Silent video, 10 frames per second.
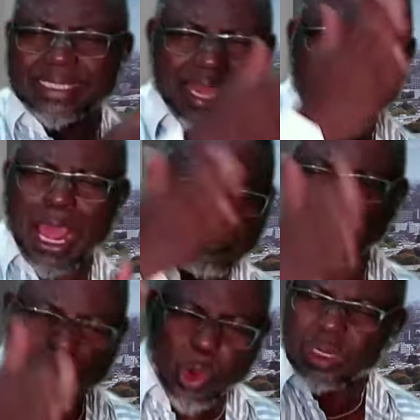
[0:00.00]
The help
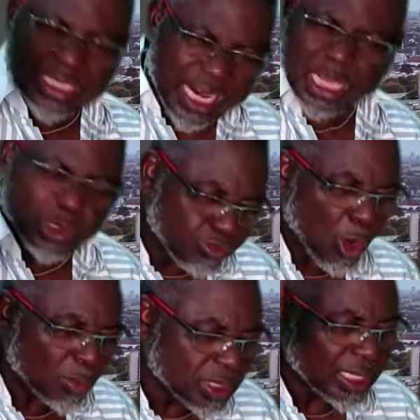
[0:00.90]
of God
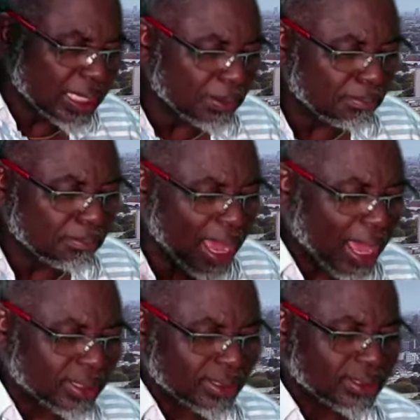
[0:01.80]
transforms a
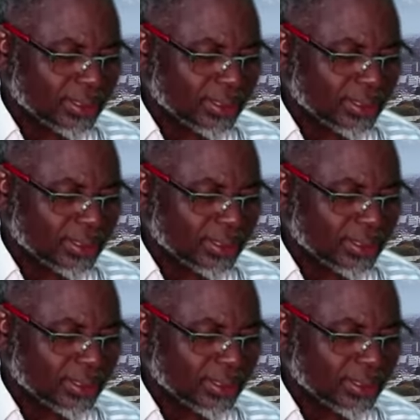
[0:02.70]
man